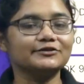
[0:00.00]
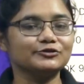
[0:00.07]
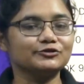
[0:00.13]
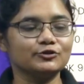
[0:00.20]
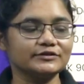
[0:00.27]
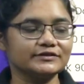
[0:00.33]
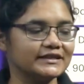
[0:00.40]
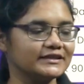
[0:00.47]

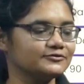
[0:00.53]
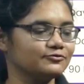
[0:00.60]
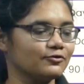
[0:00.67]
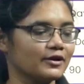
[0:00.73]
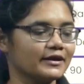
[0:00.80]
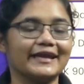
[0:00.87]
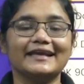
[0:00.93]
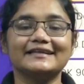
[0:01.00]
resources
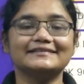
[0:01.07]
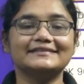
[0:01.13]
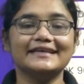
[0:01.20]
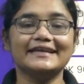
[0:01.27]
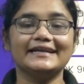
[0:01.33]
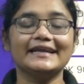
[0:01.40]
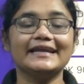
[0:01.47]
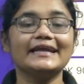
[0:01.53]
for
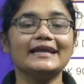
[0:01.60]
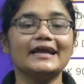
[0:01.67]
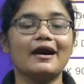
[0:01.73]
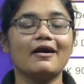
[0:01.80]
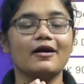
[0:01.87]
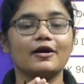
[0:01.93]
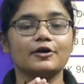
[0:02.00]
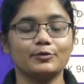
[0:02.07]
KCET
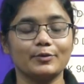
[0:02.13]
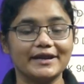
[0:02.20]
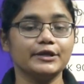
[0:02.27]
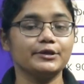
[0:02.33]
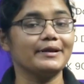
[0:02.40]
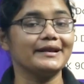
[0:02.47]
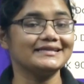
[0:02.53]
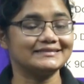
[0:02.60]

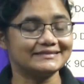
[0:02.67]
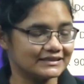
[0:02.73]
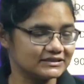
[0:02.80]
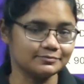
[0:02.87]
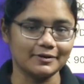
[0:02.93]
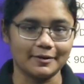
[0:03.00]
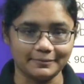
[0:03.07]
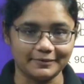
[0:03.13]
2026
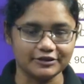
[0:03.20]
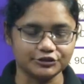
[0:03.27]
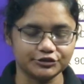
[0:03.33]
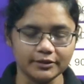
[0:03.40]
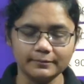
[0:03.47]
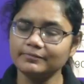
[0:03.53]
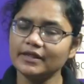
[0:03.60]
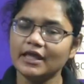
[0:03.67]

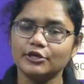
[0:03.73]
preparation.